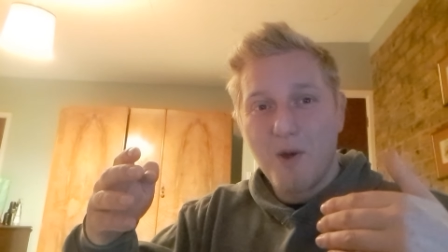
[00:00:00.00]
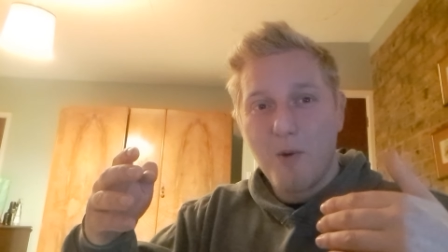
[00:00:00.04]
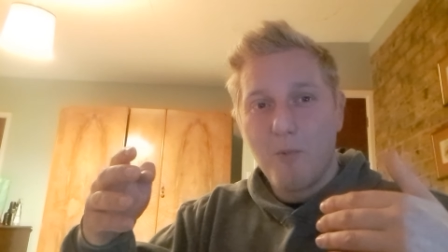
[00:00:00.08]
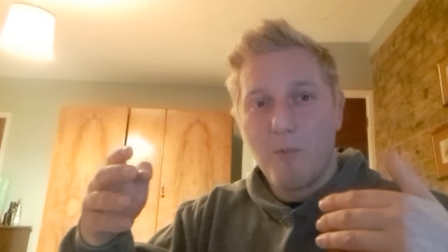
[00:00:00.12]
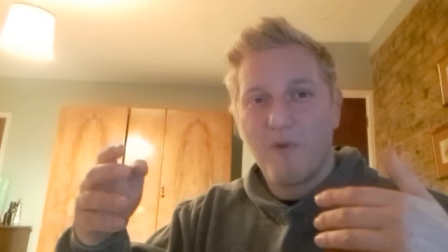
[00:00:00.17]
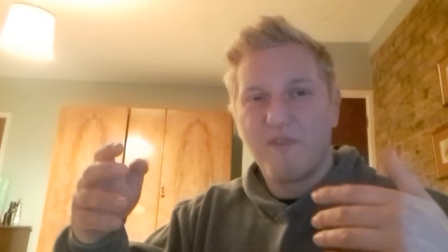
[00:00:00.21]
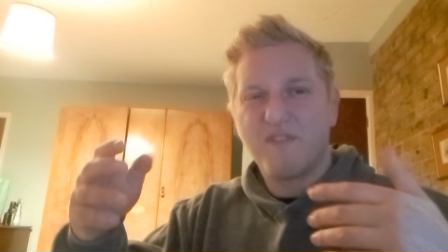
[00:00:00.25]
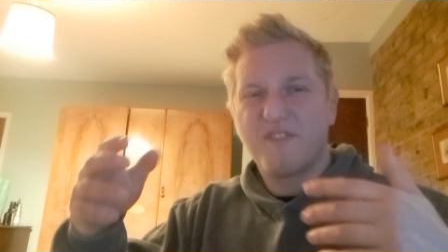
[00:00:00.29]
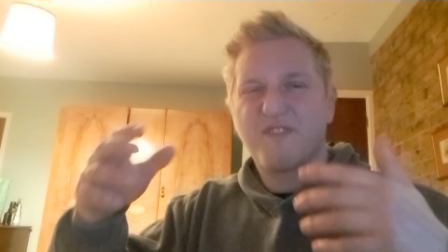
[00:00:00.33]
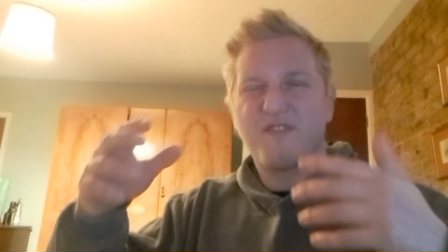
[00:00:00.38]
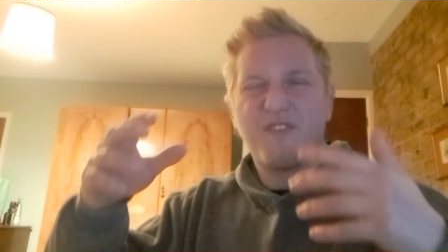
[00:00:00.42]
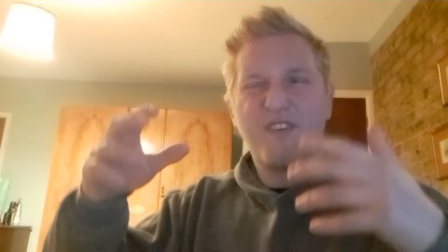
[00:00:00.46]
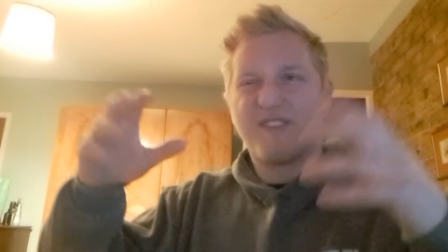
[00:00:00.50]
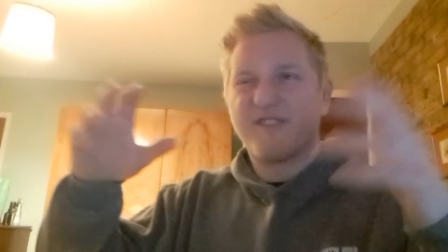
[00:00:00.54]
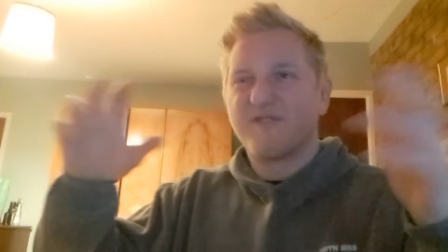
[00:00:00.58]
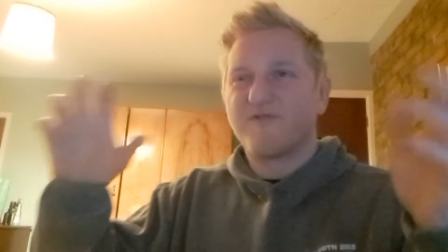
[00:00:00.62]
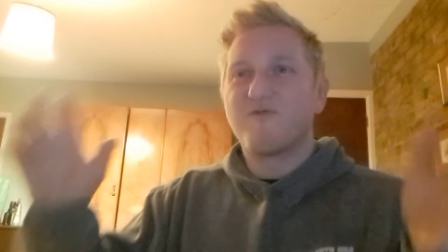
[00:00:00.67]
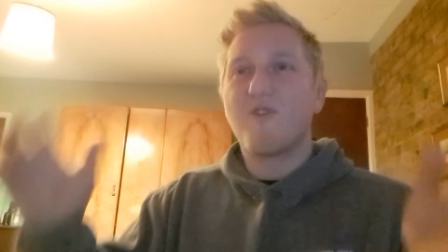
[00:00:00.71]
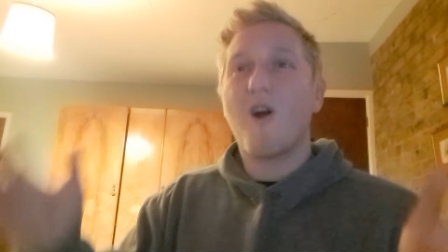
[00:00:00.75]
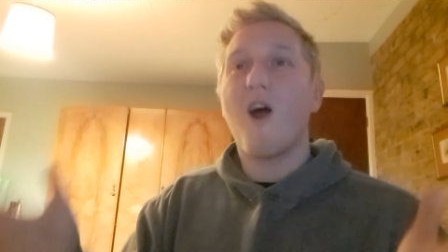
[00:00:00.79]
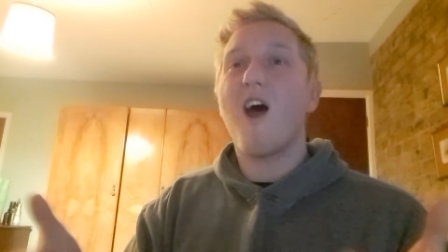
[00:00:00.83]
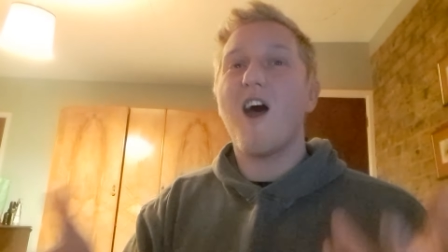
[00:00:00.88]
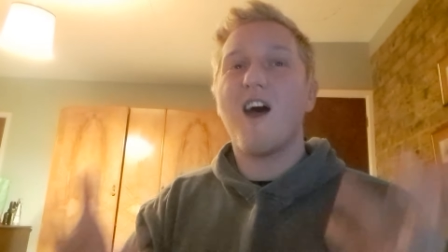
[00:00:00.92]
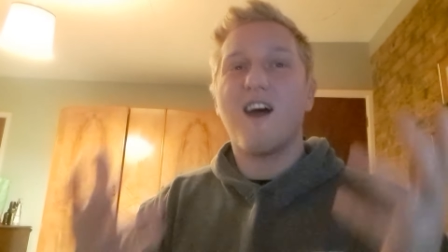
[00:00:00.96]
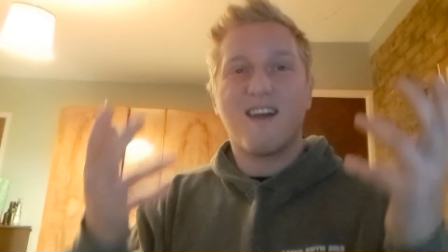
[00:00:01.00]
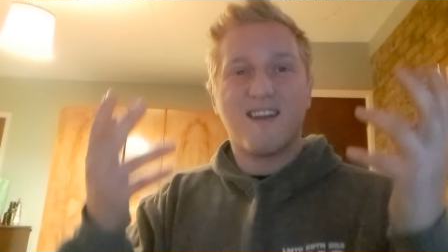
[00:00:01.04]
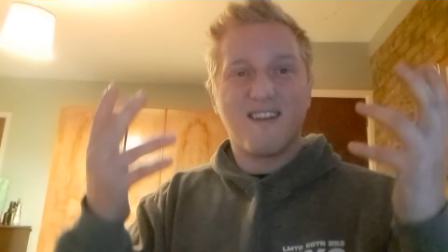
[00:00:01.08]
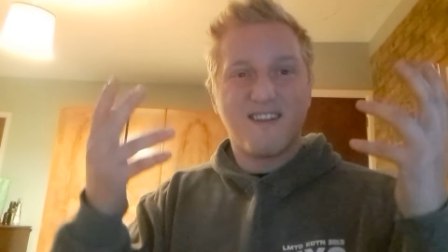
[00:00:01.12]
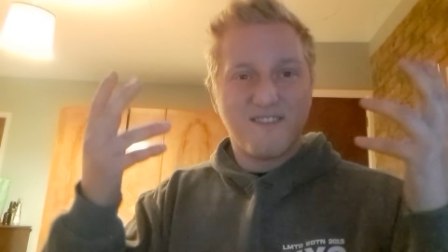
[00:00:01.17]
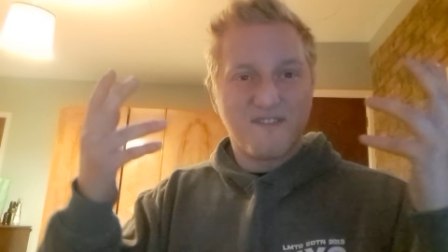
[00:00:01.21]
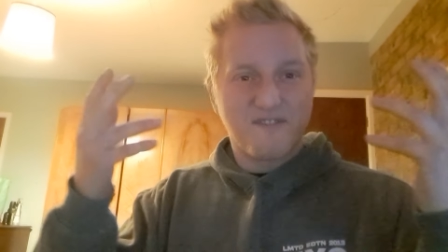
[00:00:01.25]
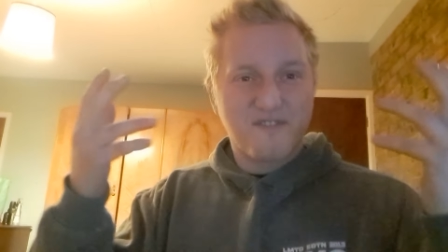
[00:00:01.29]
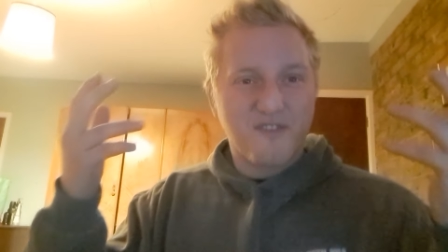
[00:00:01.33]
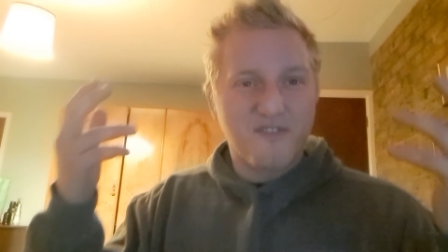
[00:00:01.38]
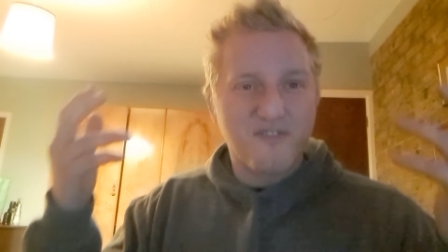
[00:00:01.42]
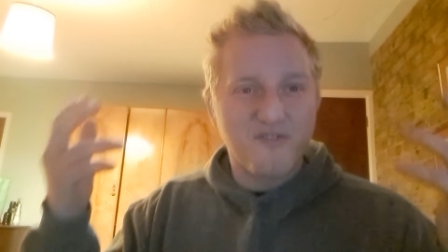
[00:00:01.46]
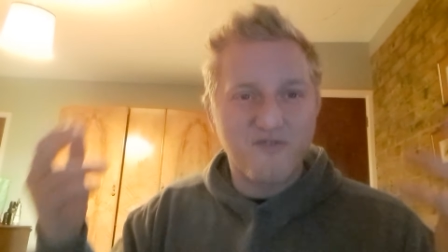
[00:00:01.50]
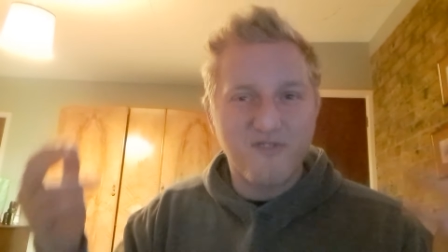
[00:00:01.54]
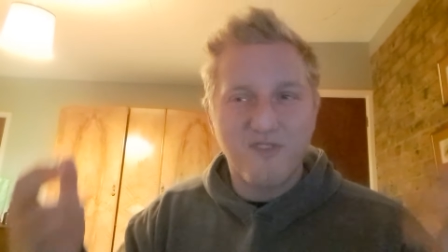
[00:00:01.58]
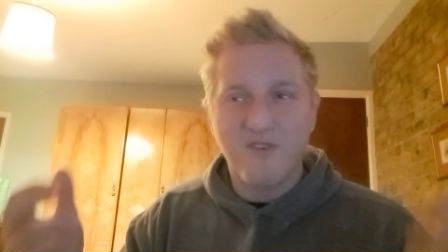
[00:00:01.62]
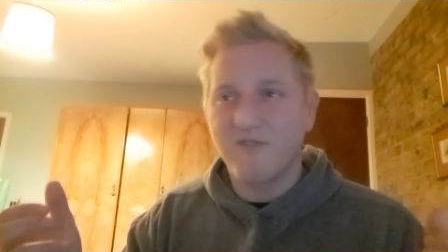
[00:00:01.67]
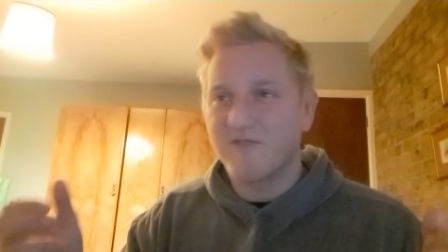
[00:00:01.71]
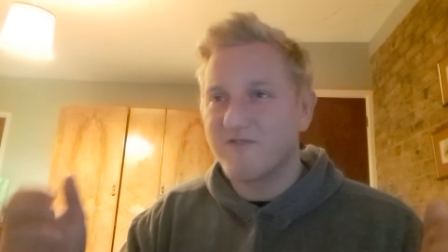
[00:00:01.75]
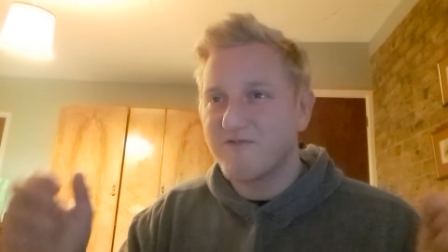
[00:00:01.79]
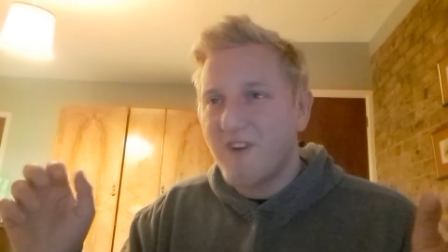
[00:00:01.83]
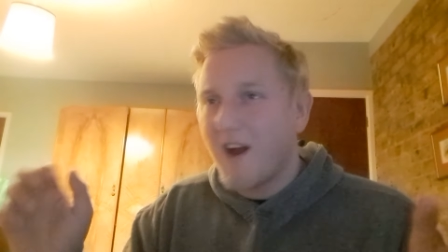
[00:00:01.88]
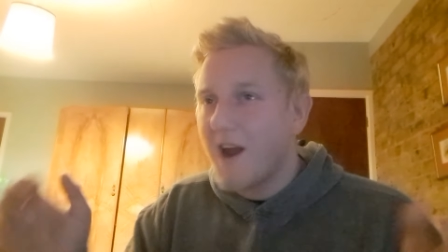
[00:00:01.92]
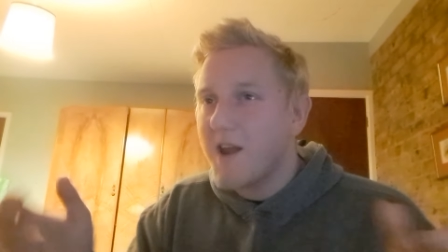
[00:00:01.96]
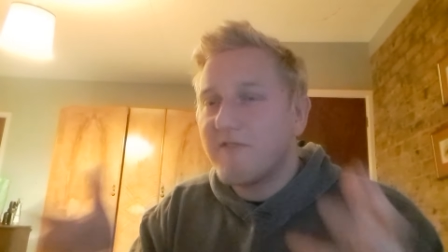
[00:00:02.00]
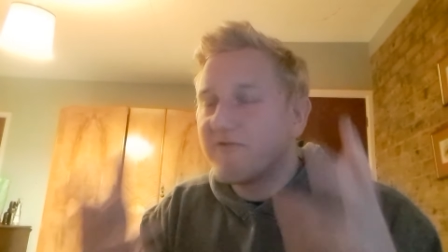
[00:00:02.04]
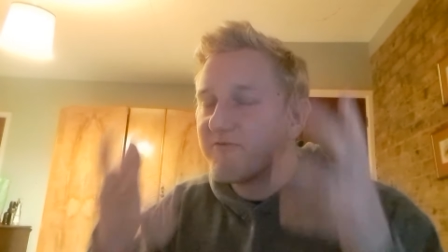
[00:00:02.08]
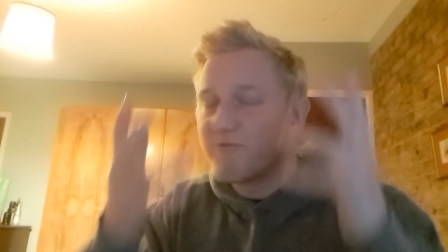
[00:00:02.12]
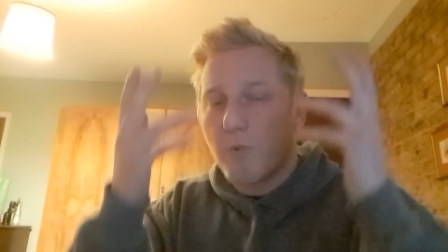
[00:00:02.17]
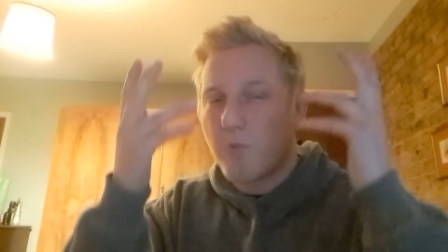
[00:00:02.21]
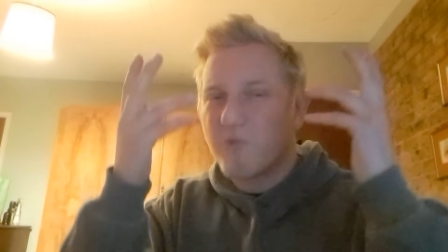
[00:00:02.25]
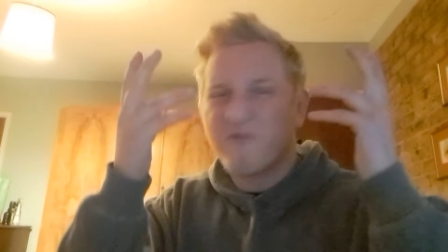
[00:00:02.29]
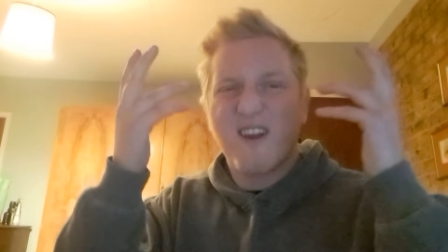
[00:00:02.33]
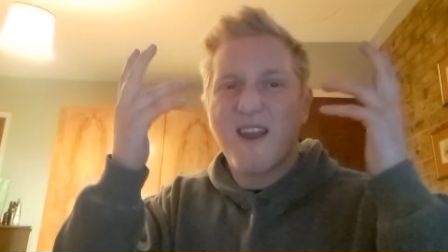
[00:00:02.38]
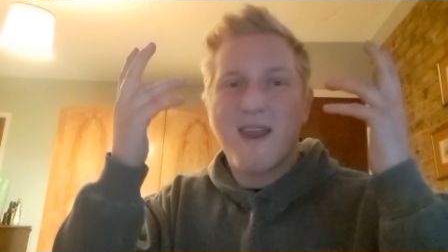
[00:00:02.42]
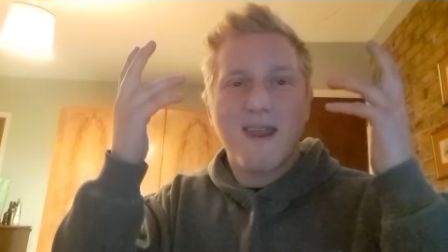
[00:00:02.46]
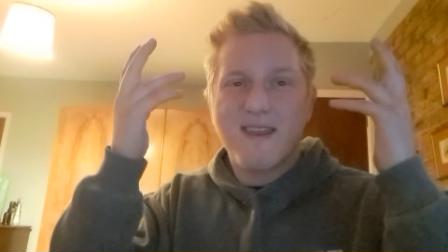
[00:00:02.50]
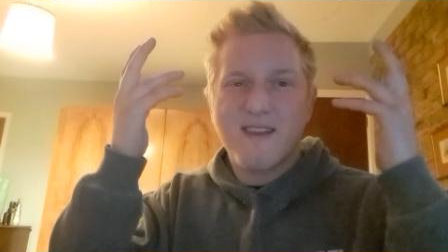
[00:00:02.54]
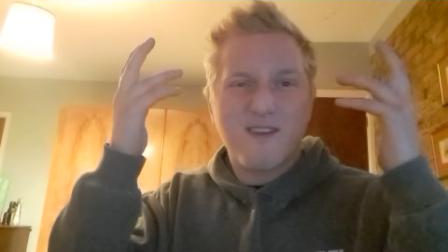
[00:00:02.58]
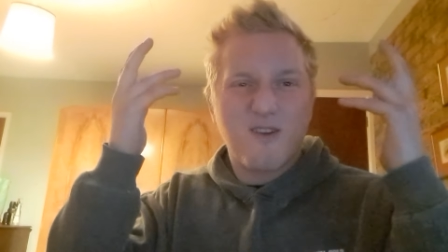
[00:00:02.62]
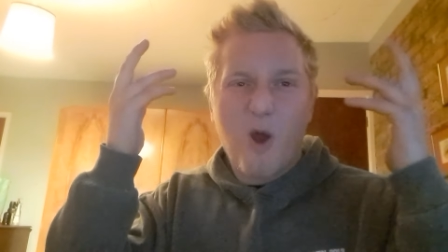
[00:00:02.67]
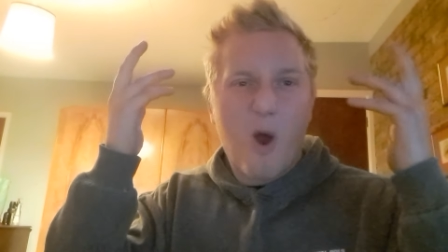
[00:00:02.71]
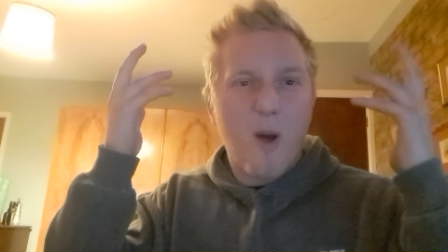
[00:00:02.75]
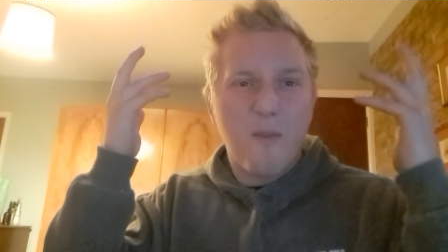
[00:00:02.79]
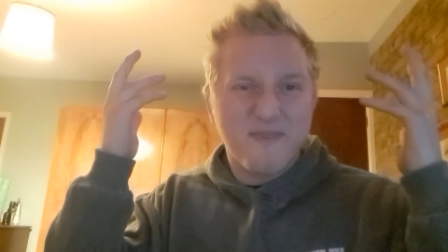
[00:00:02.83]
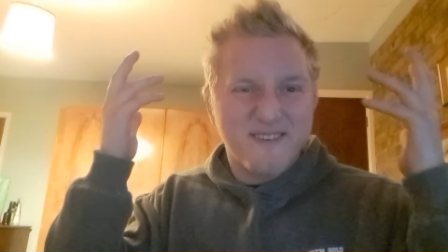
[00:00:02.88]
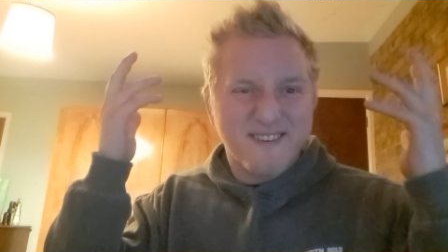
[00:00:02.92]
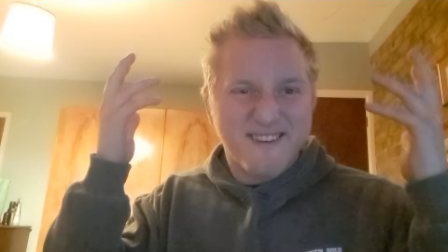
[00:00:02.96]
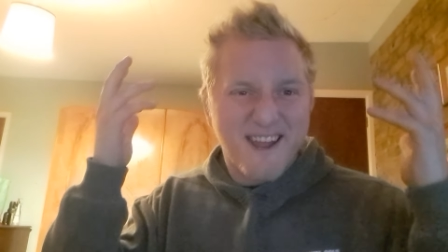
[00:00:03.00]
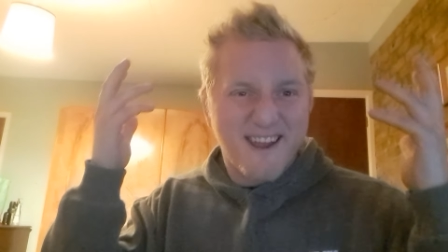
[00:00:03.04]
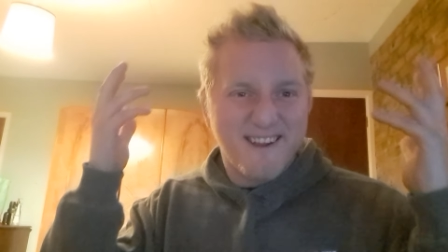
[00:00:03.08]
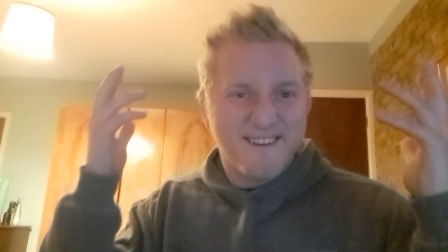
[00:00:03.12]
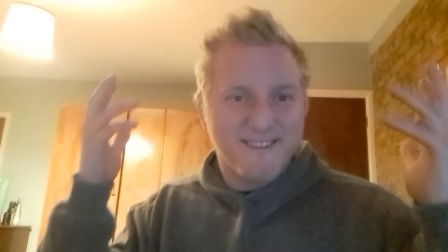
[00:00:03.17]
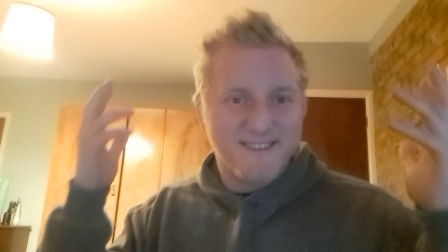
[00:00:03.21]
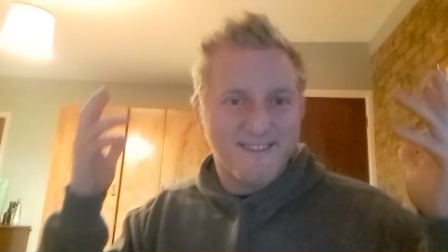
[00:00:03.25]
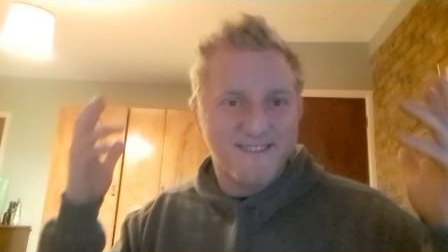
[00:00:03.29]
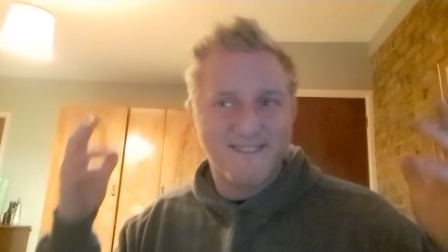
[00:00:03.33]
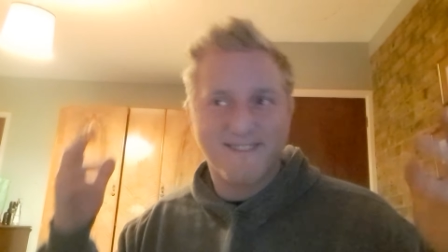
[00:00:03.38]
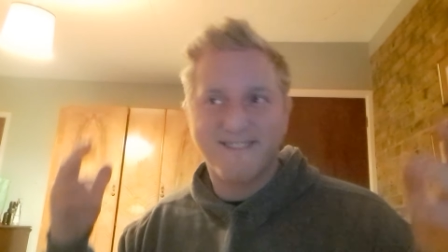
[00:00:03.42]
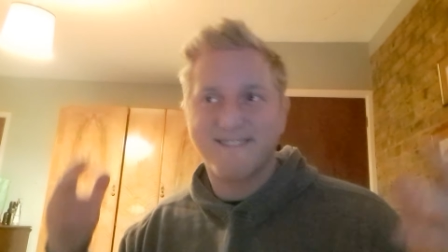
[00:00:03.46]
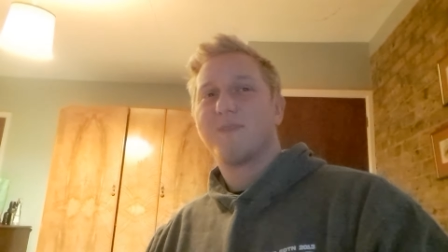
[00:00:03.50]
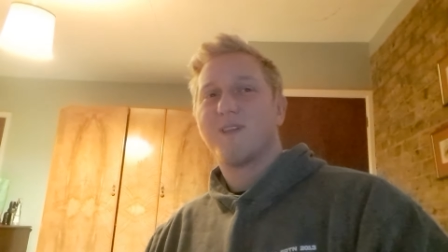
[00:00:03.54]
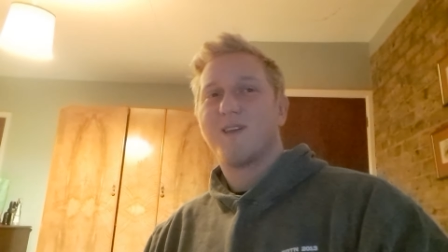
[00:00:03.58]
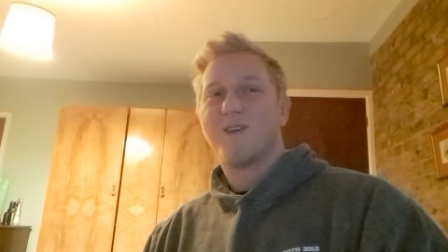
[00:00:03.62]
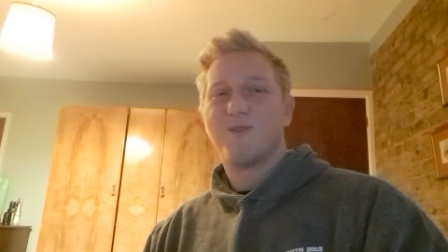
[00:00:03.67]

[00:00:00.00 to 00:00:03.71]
once this rise of right-wing commentators,